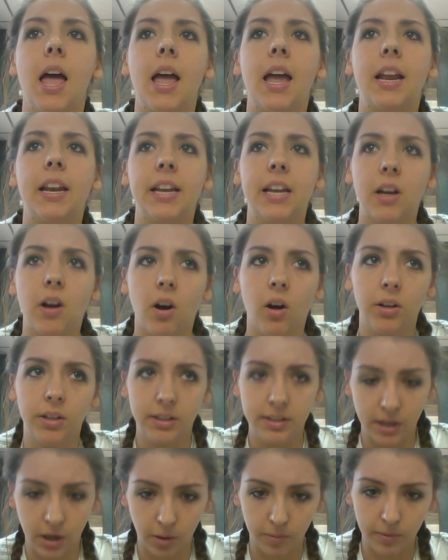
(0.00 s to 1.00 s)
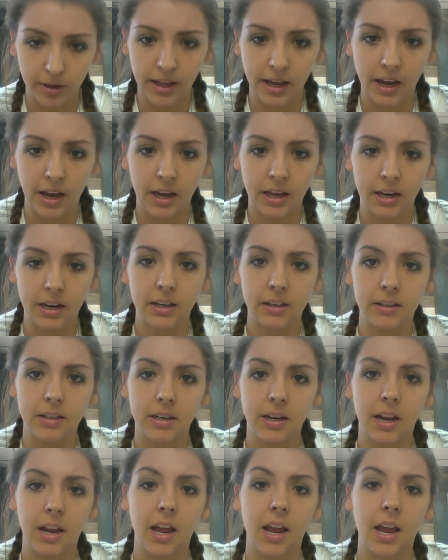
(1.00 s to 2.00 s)
And he called to tell me that,
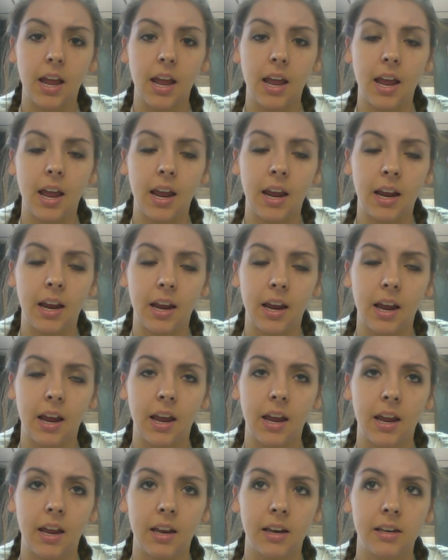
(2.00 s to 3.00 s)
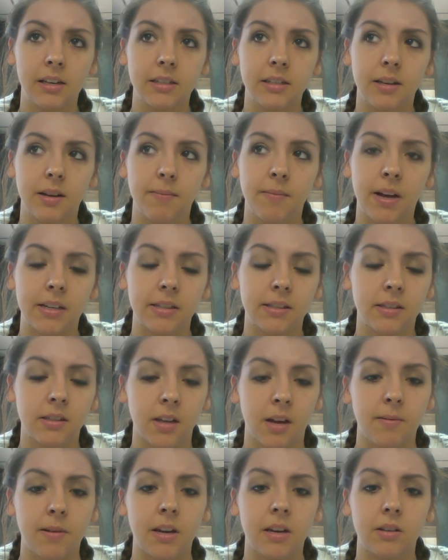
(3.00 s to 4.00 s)
and my
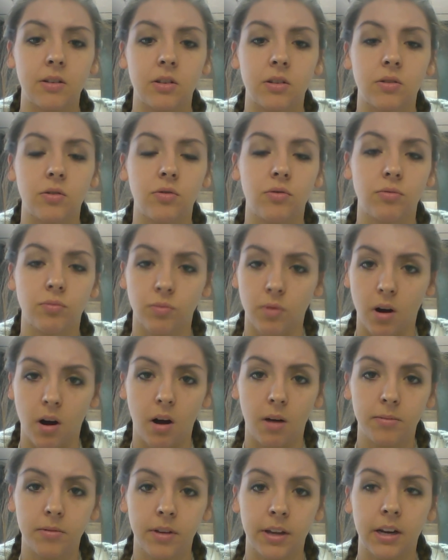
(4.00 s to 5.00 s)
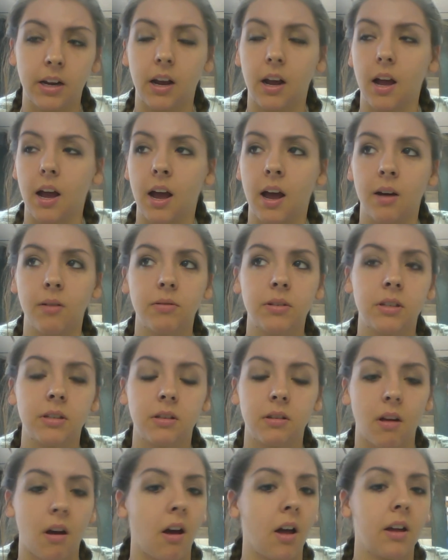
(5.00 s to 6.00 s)
stomach just dropped. Like, I was
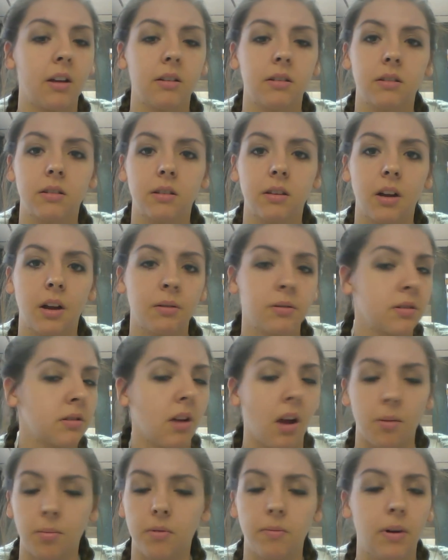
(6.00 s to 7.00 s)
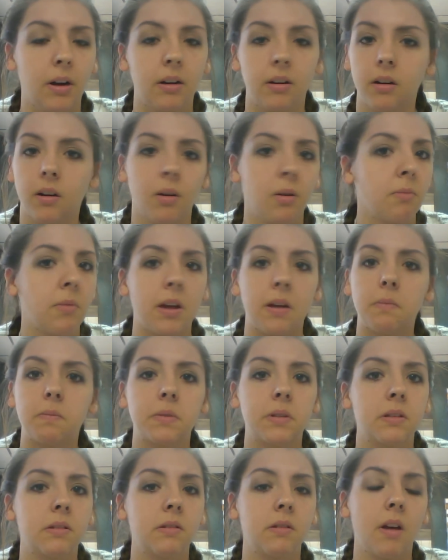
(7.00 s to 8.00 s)
not prepared to go to
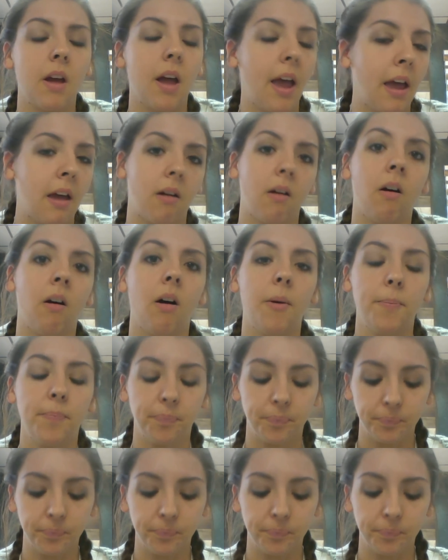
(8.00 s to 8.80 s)
MEPS at all.